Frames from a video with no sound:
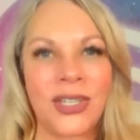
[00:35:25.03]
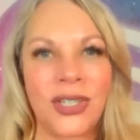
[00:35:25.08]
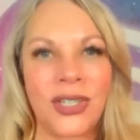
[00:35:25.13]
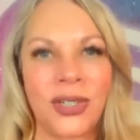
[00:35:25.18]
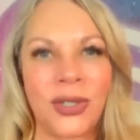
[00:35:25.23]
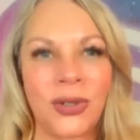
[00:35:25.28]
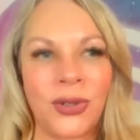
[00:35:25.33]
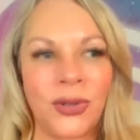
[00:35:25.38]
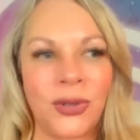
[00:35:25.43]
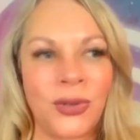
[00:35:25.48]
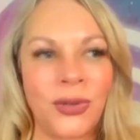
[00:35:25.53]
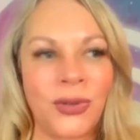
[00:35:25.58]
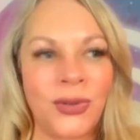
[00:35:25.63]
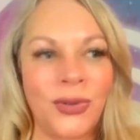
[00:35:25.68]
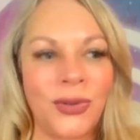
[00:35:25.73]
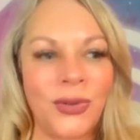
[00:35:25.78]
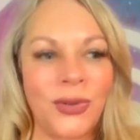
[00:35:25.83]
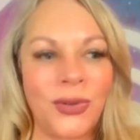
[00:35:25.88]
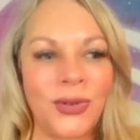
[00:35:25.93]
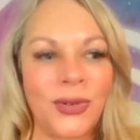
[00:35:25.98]

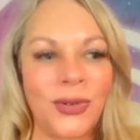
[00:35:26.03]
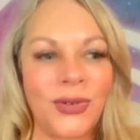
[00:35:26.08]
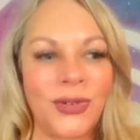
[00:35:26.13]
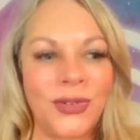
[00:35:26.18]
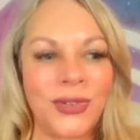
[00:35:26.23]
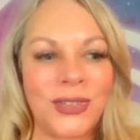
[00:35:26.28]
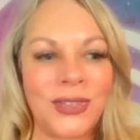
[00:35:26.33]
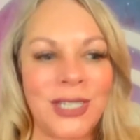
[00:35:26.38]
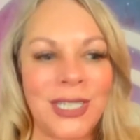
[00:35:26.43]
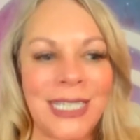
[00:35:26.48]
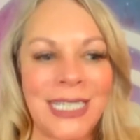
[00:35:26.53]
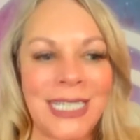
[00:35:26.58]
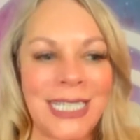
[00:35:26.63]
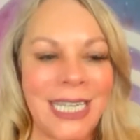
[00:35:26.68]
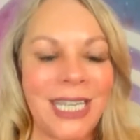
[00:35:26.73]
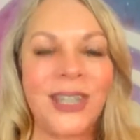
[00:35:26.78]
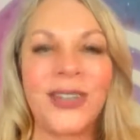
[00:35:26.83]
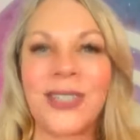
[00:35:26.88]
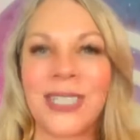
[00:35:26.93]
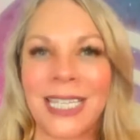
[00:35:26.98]
to
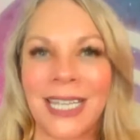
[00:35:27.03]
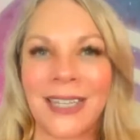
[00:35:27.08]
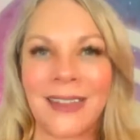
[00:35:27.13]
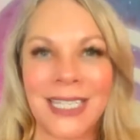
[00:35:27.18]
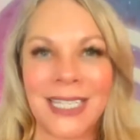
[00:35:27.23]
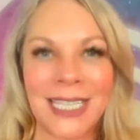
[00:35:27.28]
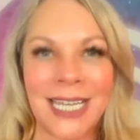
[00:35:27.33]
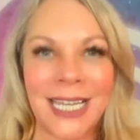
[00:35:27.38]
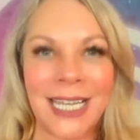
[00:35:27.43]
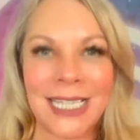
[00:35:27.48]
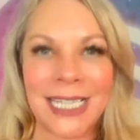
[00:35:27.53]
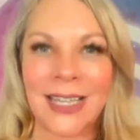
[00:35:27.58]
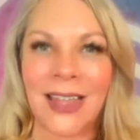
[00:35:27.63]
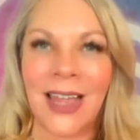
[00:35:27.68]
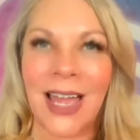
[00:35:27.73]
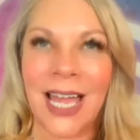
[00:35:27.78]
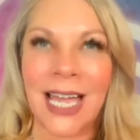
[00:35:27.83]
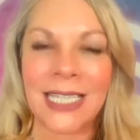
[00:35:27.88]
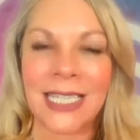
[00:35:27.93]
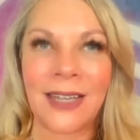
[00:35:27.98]
see who's in this next
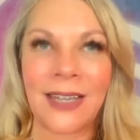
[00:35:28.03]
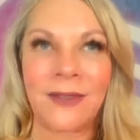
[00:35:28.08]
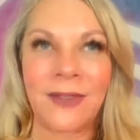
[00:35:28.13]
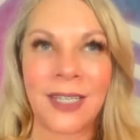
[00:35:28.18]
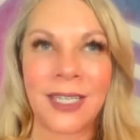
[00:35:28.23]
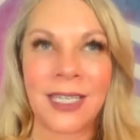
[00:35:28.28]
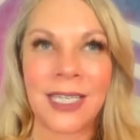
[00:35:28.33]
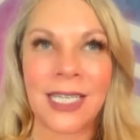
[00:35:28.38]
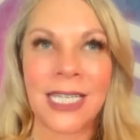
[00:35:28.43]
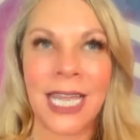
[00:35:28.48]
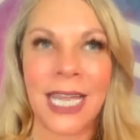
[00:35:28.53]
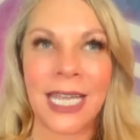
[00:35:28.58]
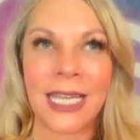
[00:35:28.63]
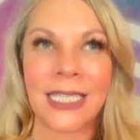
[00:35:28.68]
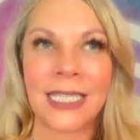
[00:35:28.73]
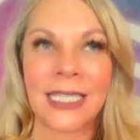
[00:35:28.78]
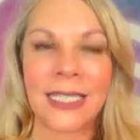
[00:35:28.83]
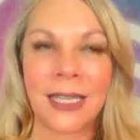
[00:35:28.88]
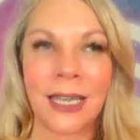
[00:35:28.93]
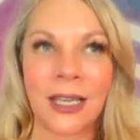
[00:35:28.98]
class. It feels like
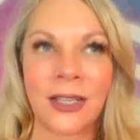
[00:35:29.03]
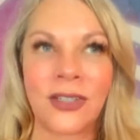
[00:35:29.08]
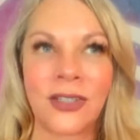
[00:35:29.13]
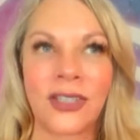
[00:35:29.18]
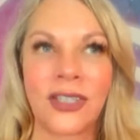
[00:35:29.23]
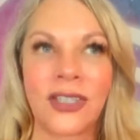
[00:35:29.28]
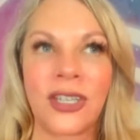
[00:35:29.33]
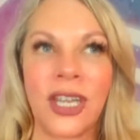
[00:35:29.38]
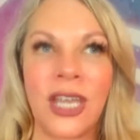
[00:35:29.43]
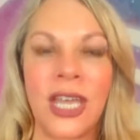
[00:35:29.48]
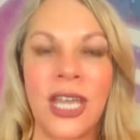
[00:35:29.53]
such